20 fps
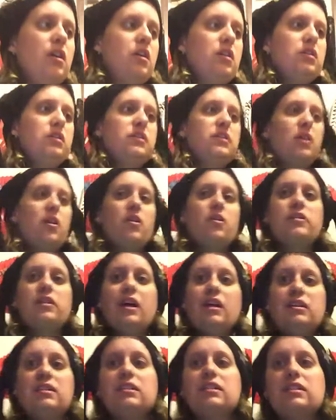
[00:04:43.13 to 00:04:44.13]
So
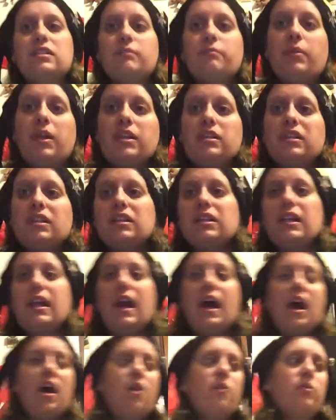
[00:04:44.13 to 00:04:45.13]
that's basically
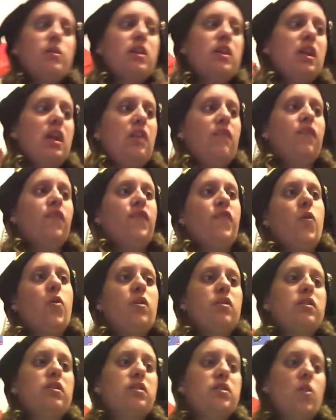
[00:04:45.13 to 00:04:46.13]
how we
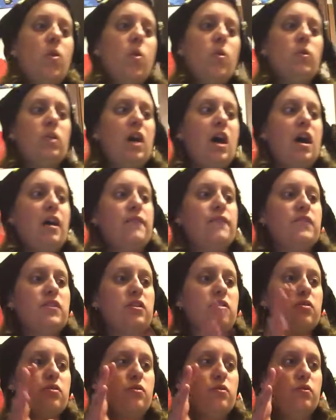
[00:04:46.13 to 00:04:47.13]
enforced Olaf
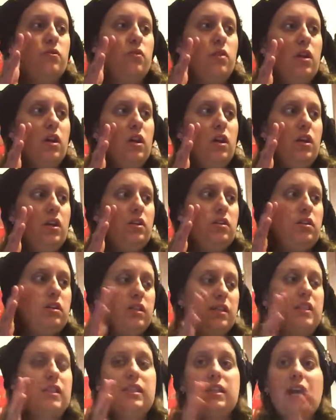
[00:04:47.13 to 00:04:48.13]
to
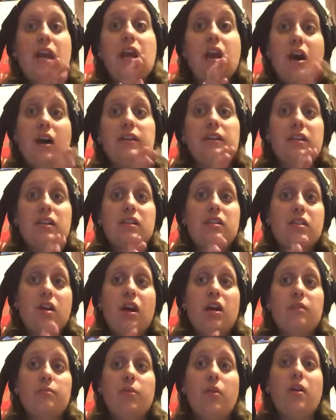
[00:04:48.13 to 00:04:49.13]
stay on this
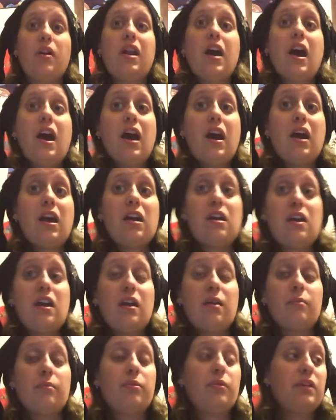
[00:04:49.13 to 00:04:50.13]
cardboard. I
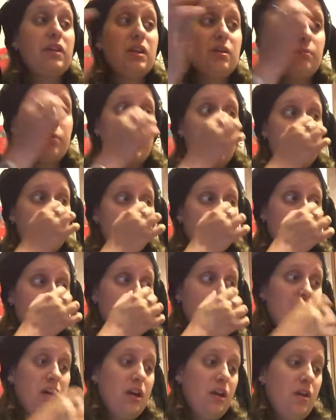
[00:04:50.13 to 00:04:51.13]
am pretty
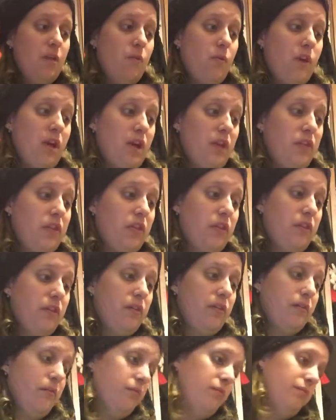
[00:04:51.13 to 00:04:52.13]
impressed
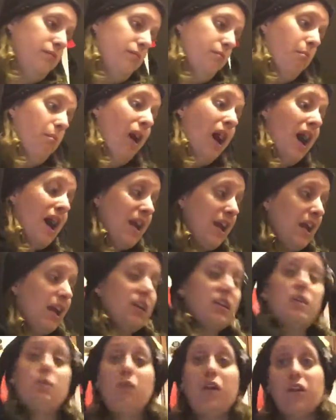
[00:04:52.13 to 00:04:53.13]
with my
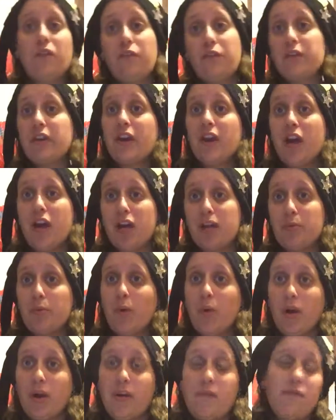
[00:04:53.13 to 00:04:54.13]
handiwork for the
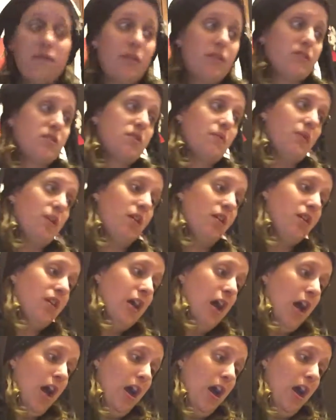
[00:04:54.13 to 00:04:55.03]
cardboard, first of all,